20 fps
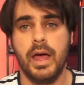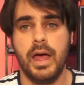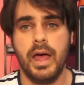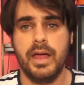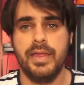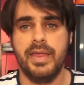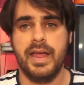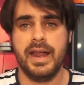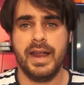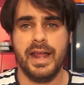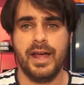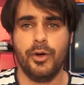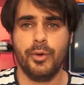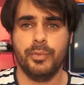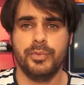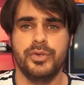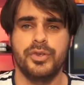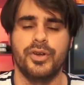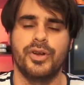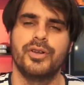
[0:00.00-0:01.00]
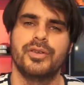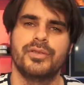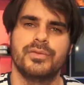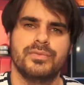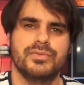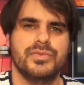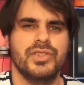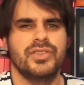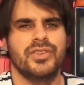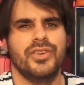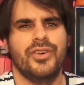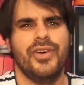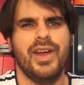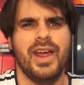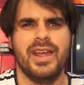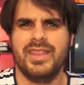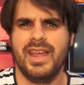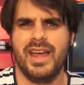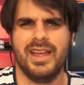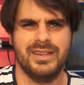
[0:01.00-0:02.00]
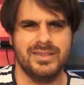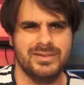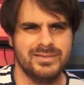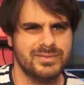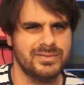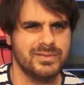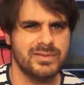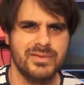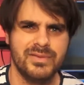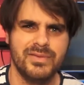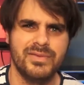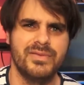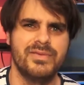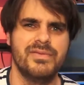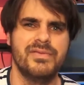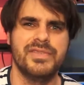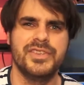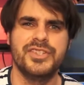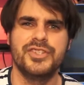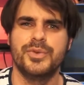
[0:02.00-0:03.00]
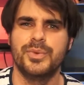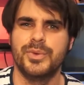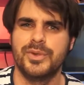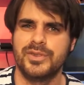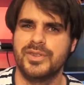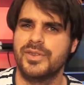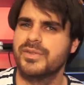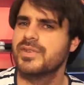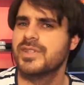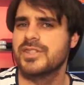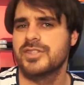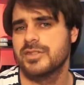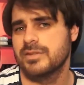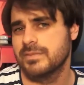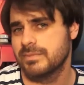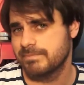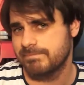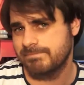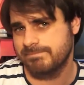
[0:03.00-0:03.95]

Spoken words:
And that helps, you know, just create that visual division.